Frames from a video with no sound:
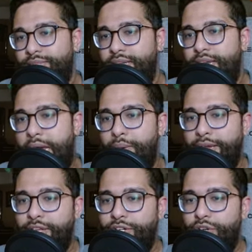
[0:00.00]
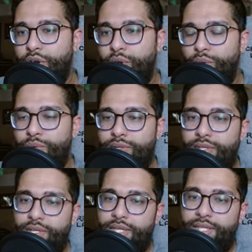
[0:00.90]
Now I can go
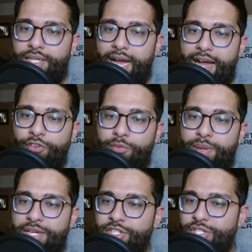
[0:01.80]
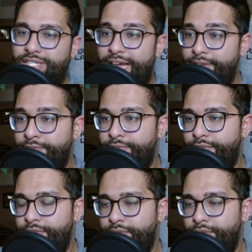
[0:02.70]
gavel pitch Zeff.